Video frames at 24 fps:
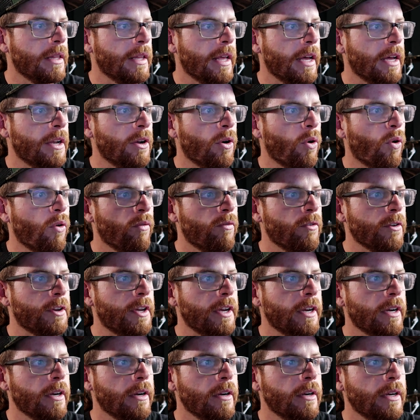And then over
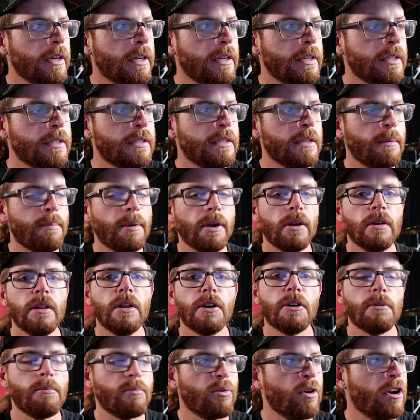here is the
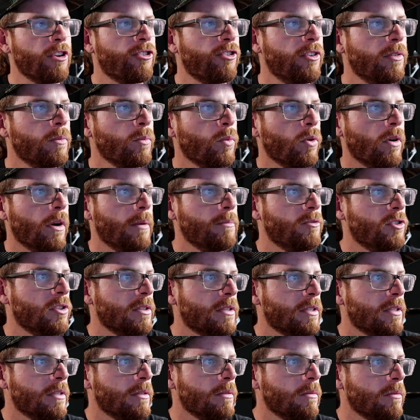parallel compression where I'm
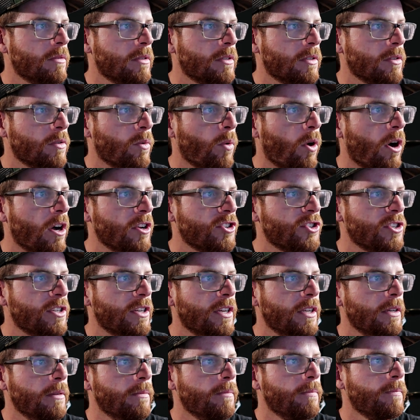just squashing
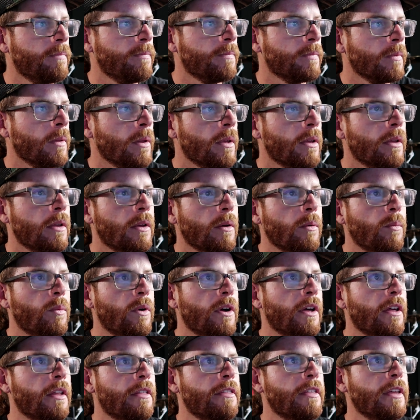it
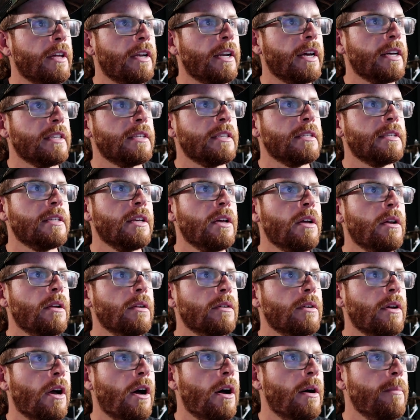with an
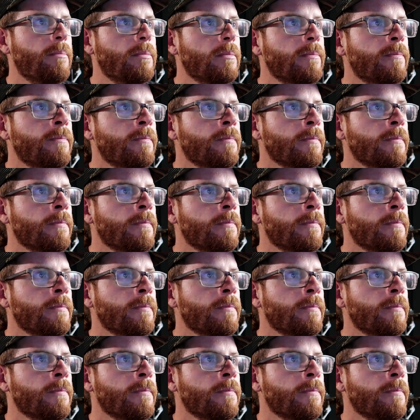SSL comp.